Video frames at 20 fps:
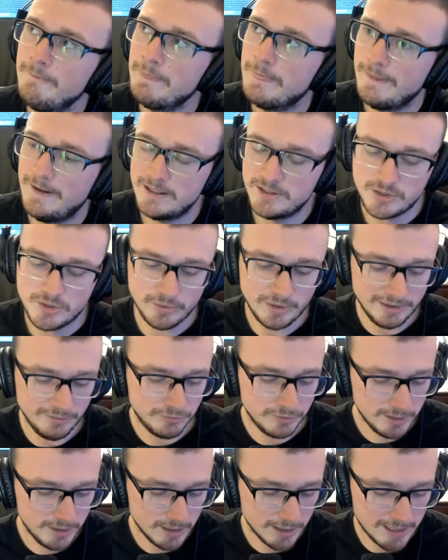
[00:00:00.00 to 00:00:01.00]
And so I've
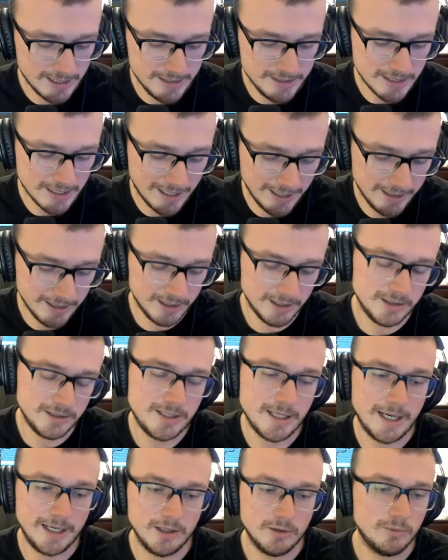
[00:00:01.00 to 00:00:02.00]
realized I got to
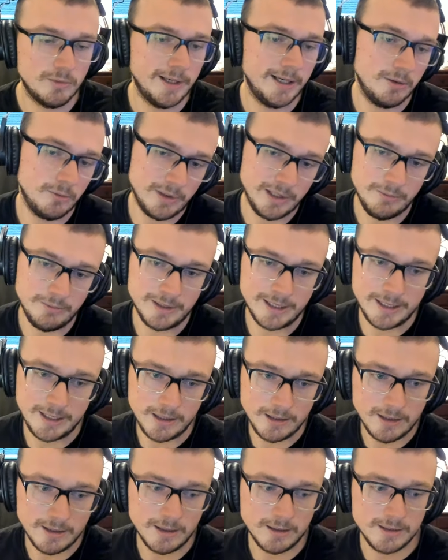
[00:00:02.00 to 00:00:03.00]
attack it right away when I
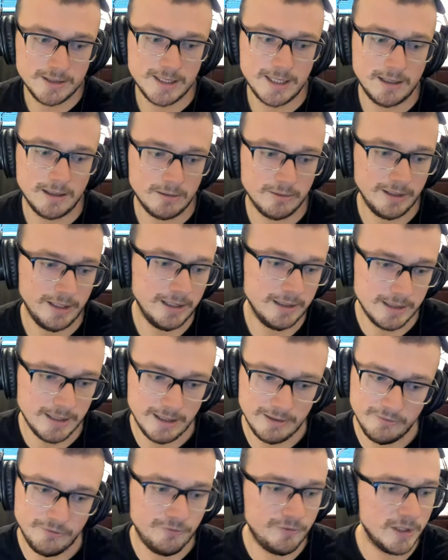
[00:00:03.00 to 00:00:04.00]
get knocked down
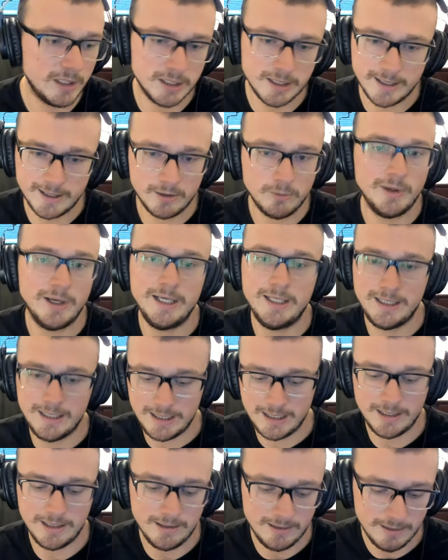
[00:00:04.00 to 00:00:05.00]
and figure out a way
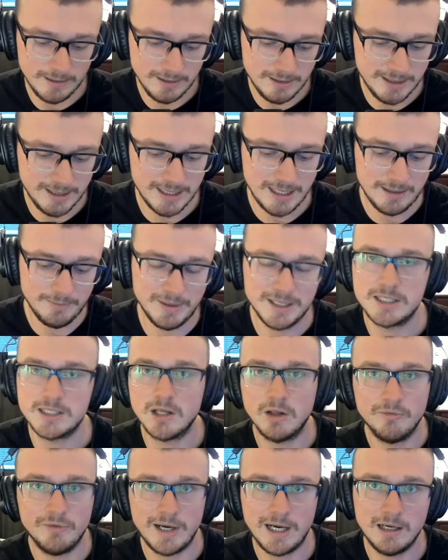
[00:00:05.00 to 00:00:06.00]
to get
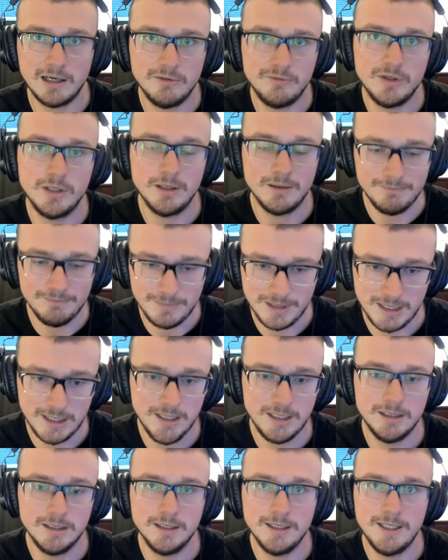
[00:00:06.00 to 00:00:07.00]
myself out of it
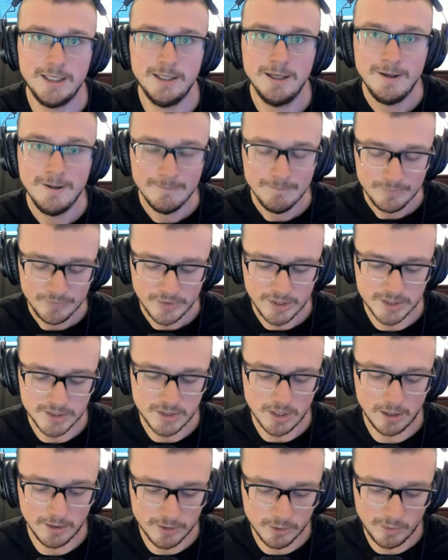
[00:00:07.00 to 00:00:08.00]
immediately. Because
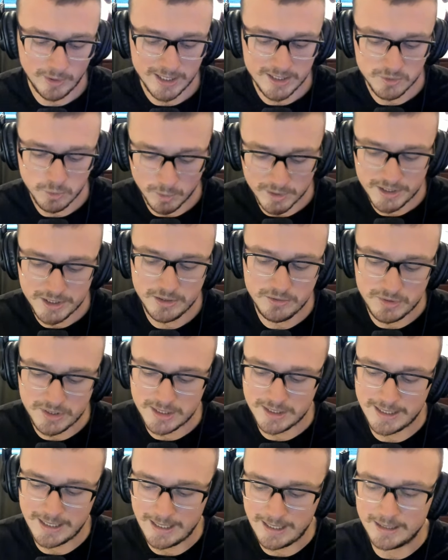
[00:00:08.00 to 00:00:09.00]
otherwise, once you
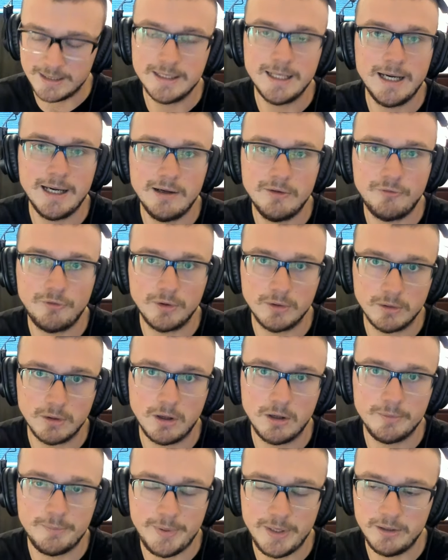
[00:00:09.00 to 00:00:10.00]
stay in that for a
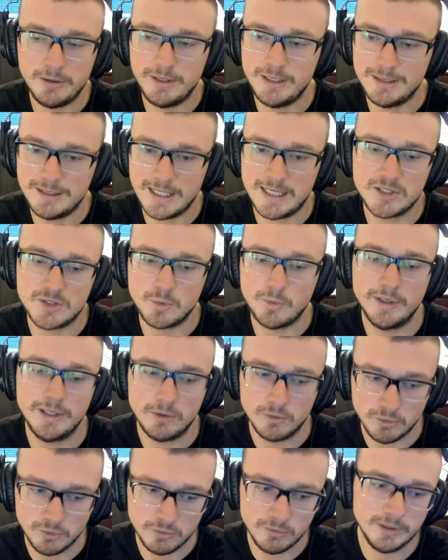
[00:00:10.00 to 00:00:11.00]
long period, that's when it
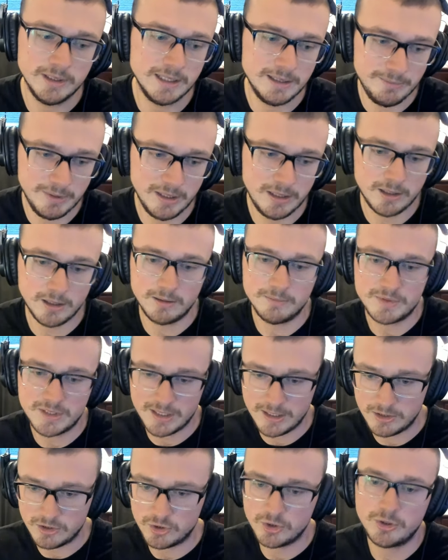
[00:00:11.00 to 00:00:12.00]
really becomes
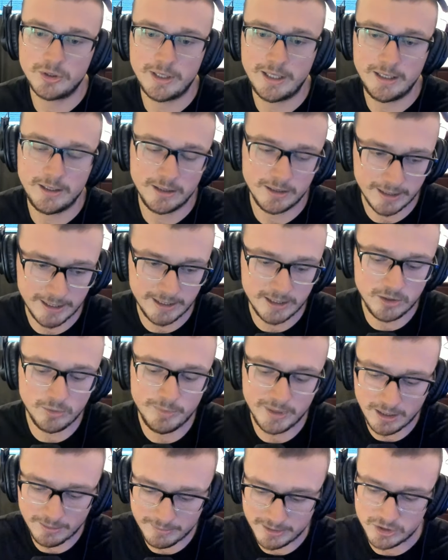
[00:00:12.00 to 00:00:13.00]
entrenched. Like, you
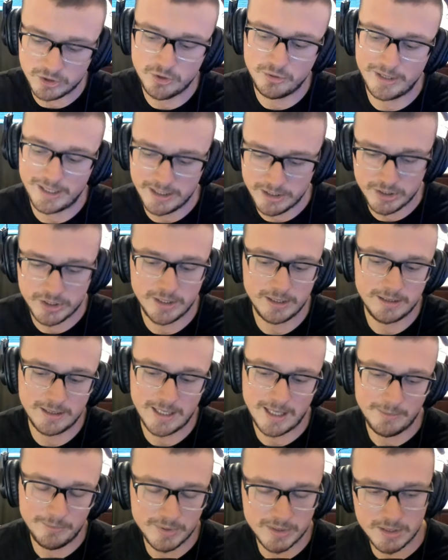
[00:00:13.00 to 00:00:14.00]
become entrenched in
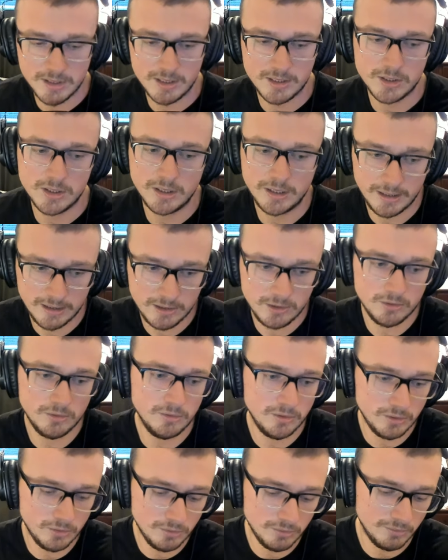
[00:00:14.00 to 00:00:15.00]
that position, and
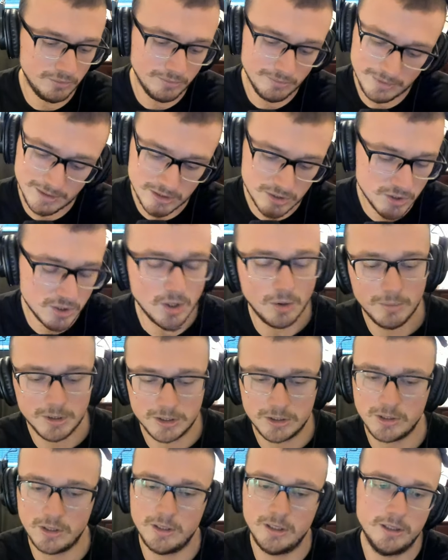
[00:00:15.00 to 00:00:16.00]
you it's so
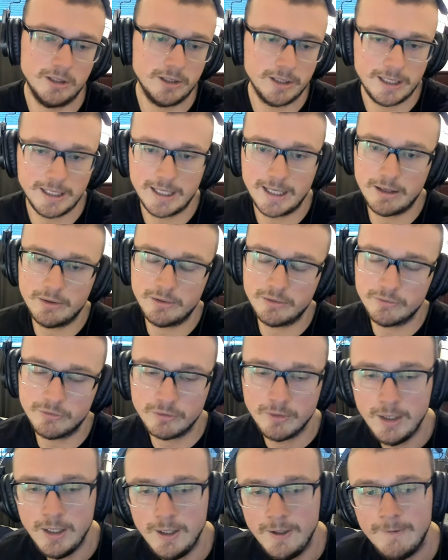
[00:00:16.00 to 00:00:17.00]
much harder to get out of.
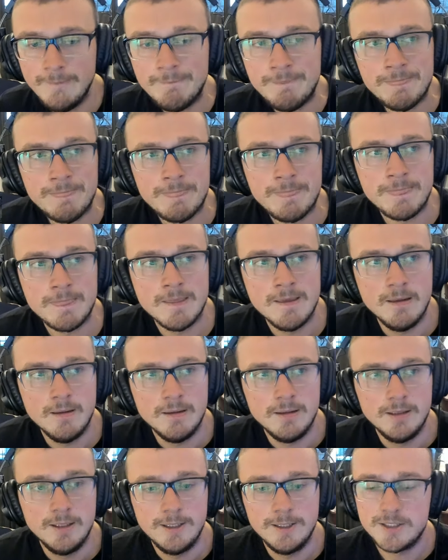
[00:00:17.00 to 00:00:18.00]

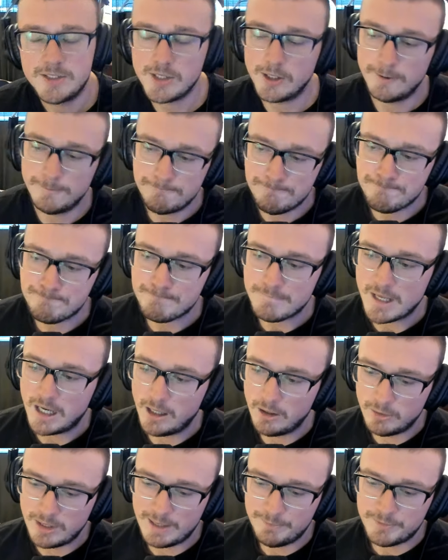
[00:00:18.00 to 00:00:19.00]
So
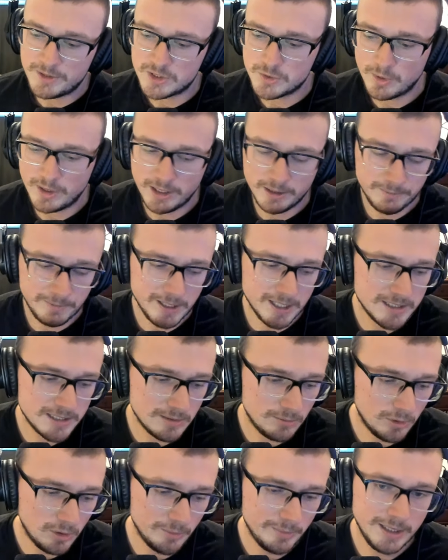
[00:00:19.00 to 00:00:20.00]
I'll wrap this one up, guys. I
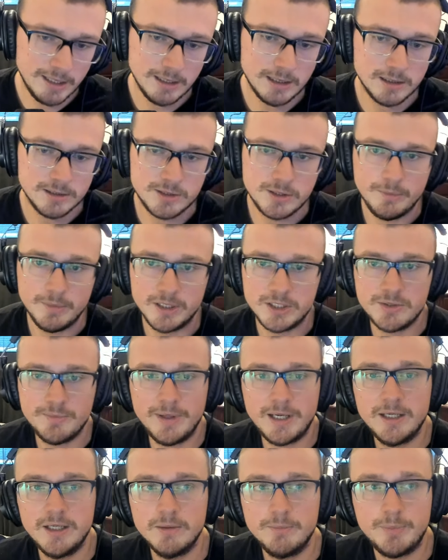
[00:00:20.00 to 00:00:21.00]
won't bang on too much
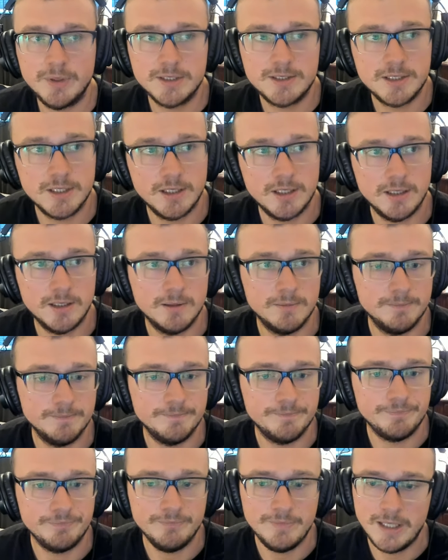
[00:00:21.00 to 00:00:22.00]
about it. But,
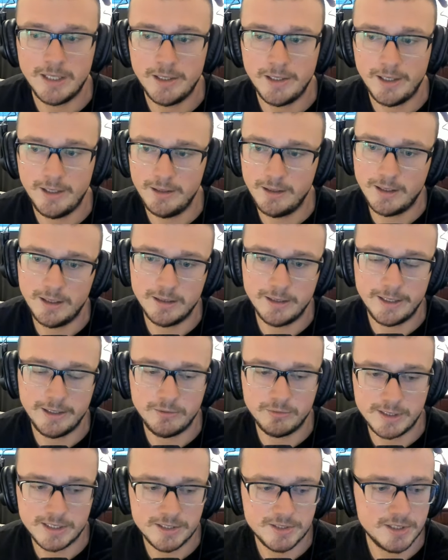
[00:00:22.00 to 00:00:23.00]
man, I
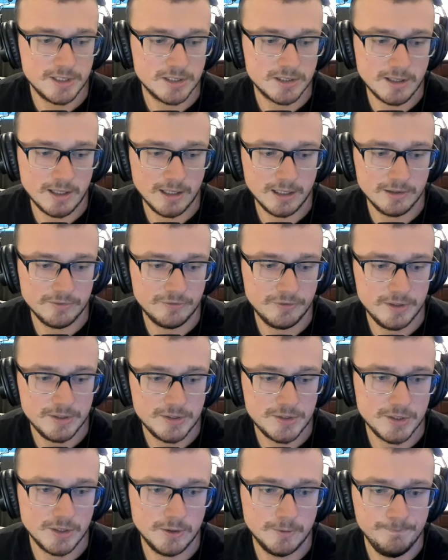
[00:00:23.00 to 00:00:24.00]
like Ren's discography.
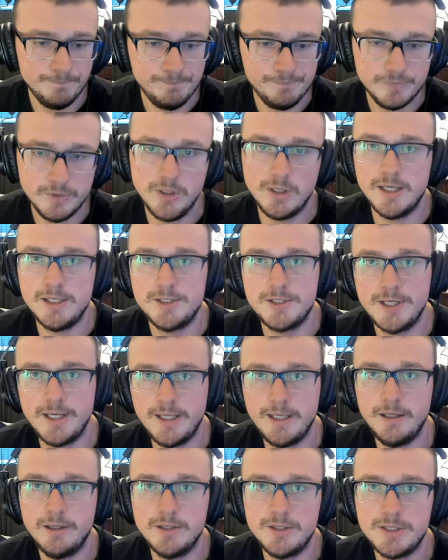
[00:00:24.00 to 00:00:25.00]
So you guys take
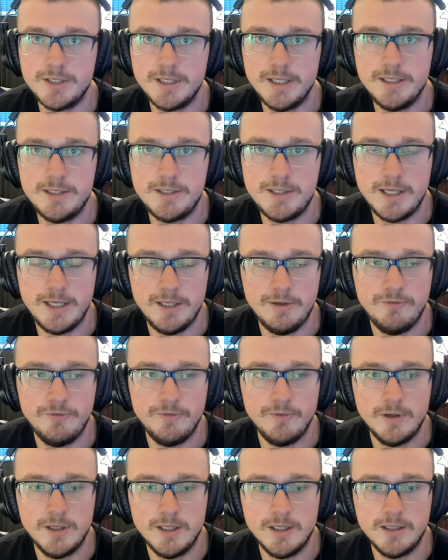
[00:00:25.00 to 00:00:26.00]
care. Stay
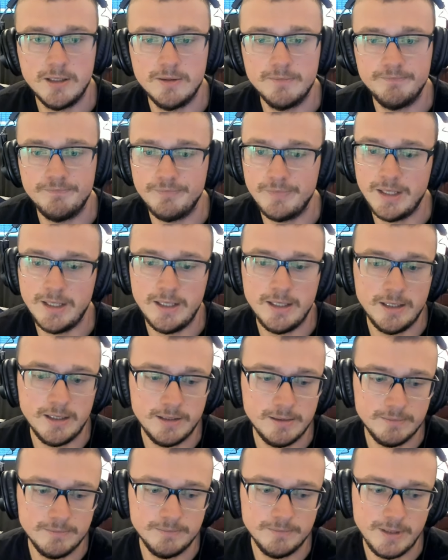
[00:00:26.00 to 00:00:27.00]
safe.
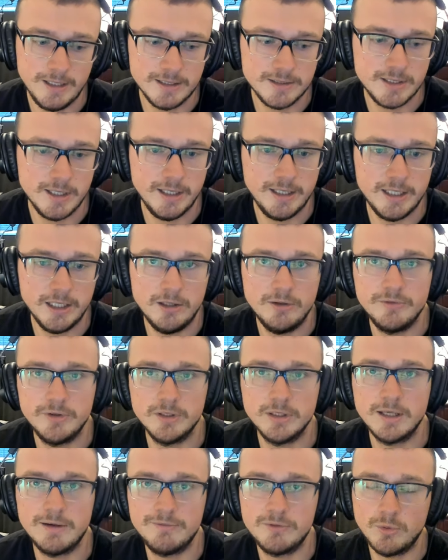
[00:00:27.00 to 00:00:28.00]
And, yeah, take care of
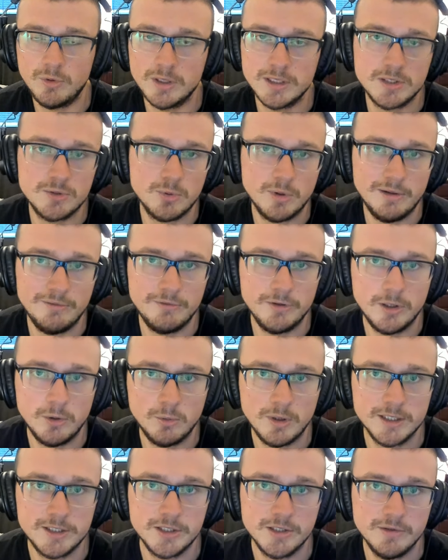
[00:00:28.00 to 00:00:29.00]
your loved ones wherever you're
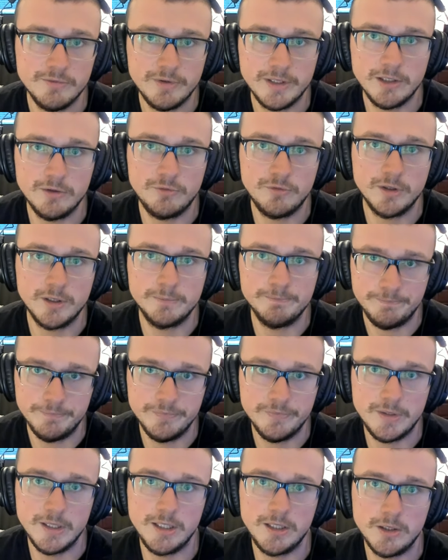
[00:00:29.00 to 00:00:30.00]
watching the video from.
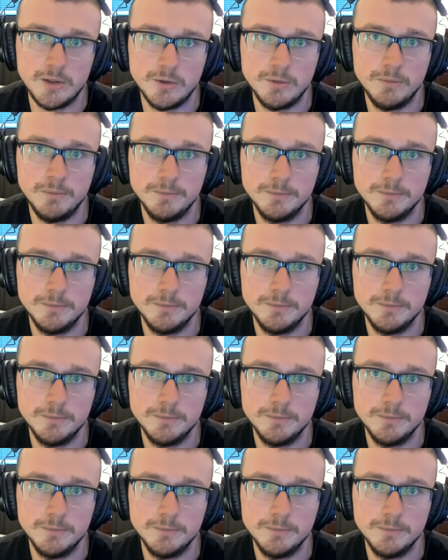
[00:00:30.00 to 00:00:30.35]
Thank you.